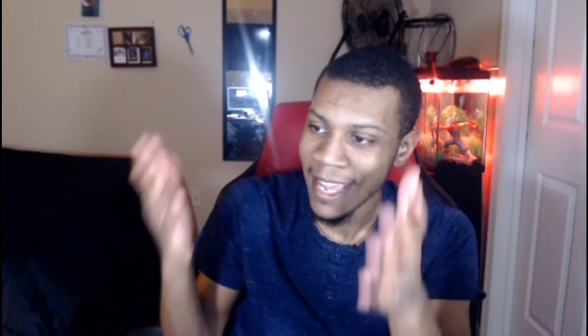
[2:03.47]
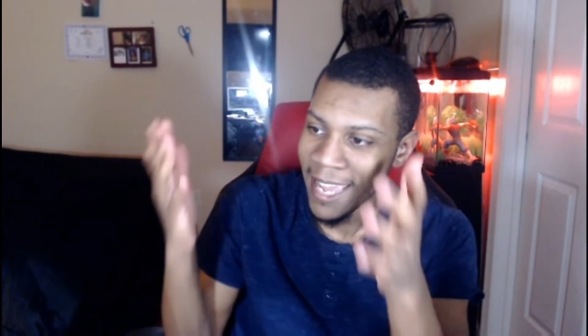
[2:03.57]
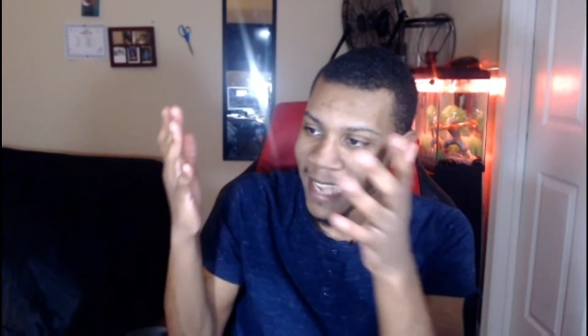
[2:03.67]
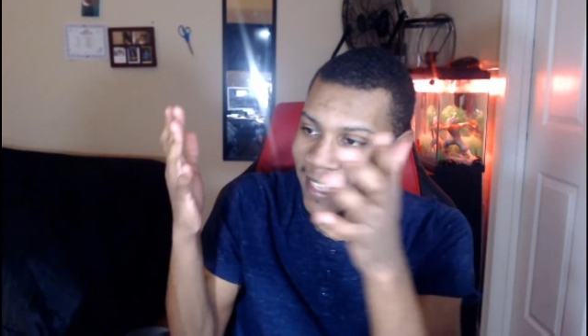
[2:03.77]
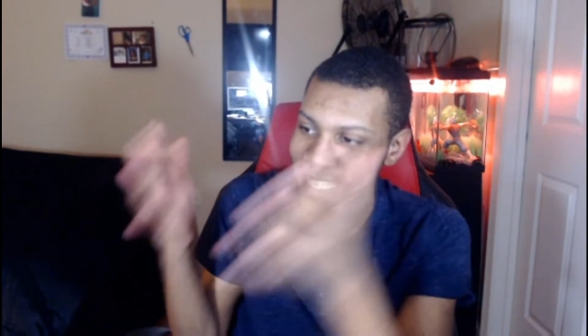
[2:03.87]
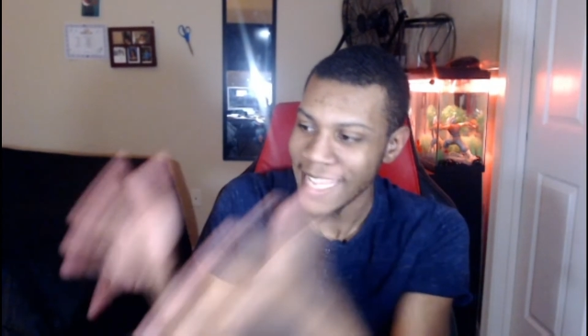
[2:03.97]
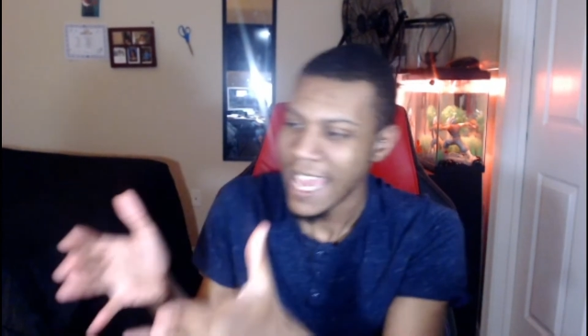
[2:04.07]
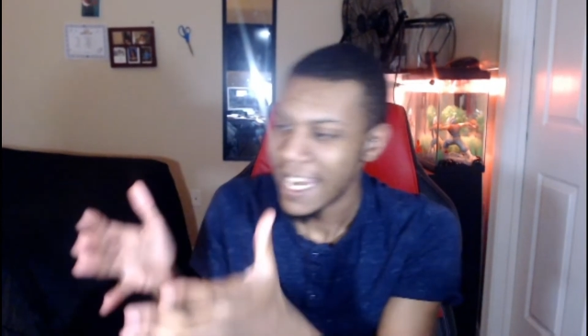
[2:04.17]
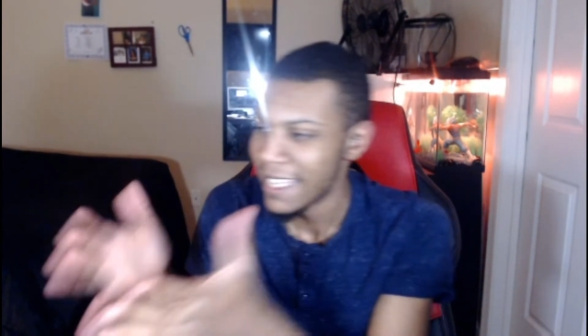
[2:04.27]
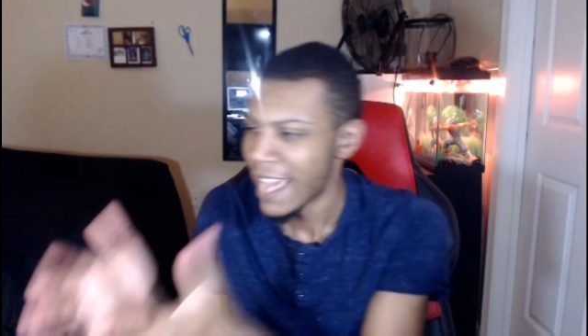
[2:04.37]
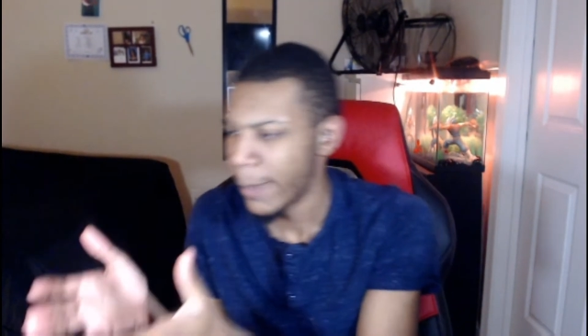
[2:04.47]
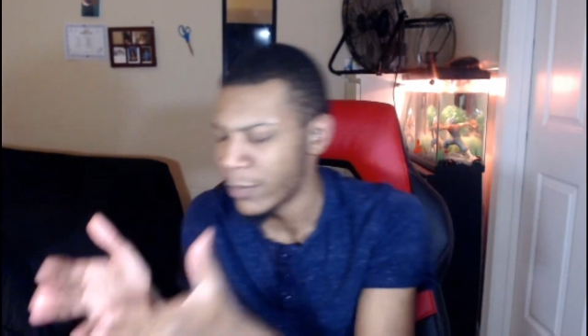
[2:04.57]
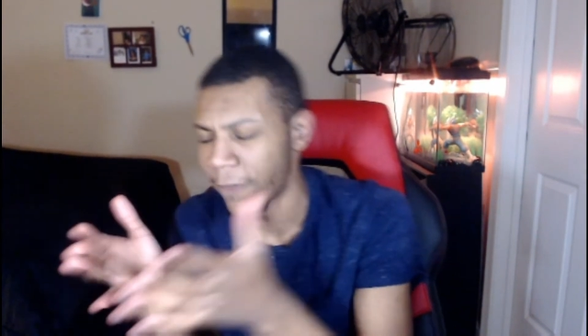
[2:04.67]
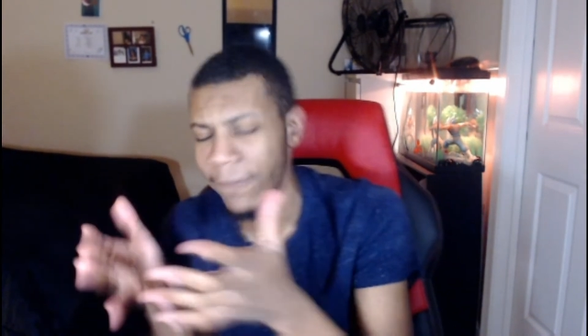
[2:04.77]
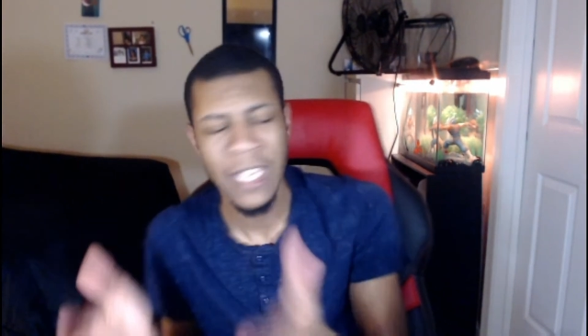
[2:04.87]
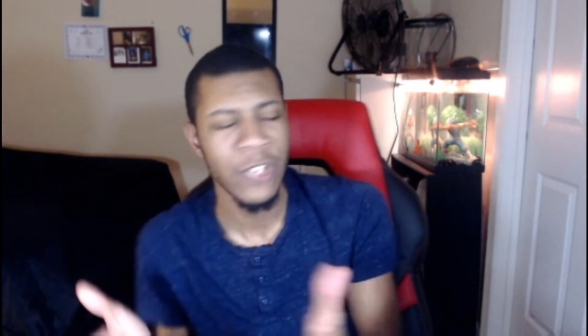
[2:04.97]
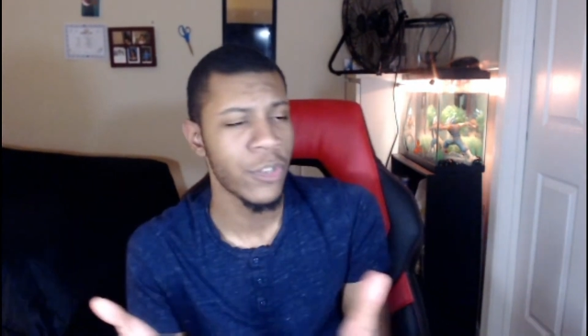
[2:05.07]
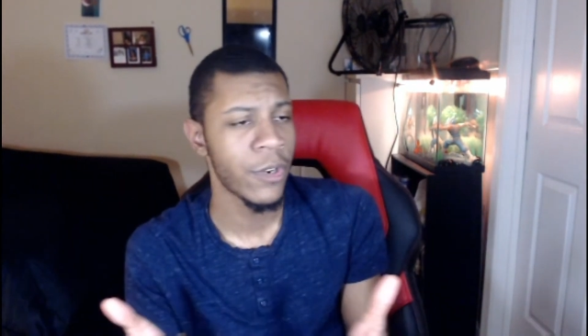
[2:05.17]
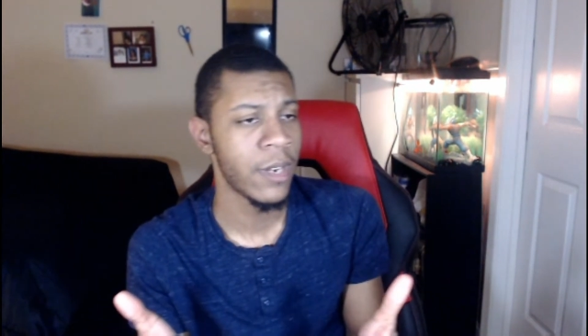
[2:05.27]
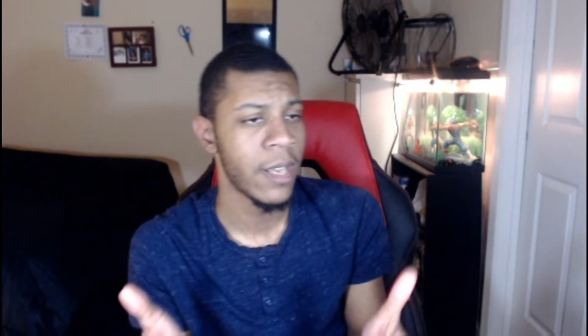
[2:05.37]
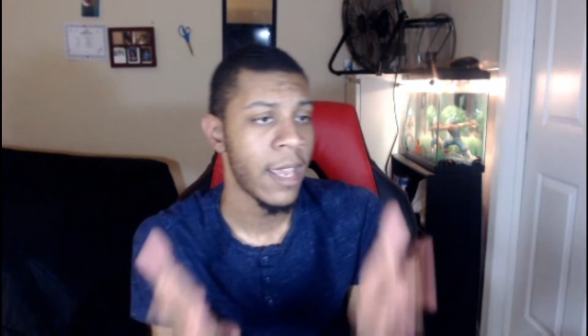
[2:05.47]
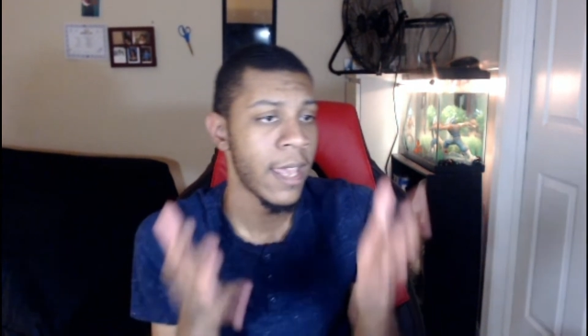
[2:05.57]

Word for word: and Tien and Yamcha featured